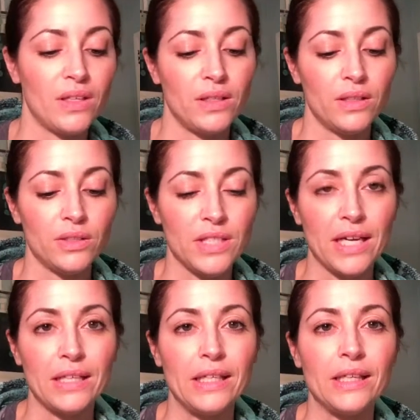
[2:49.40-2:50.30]
a little
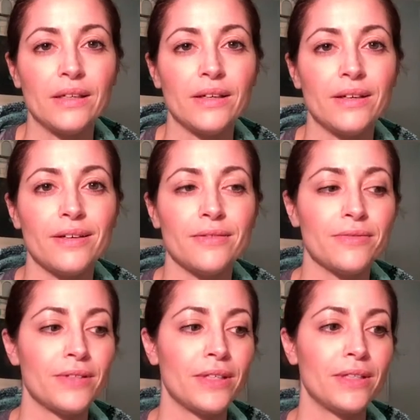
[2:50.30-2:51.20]
technique of
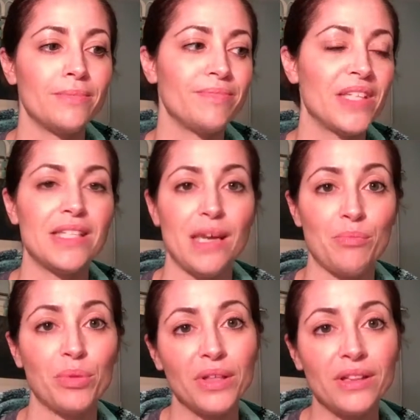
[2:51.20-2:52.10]
a
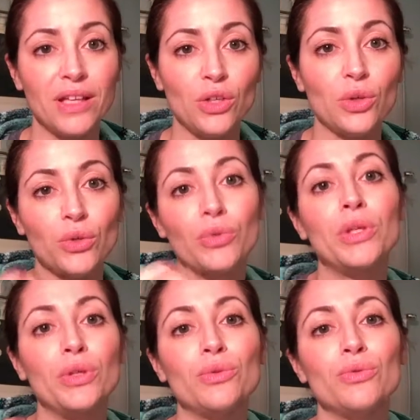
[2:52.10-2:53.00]
template that you could
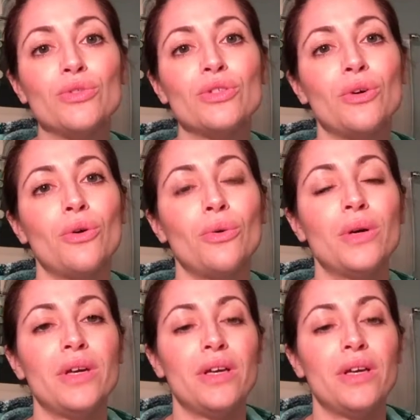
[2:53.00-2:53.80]
reuse. So,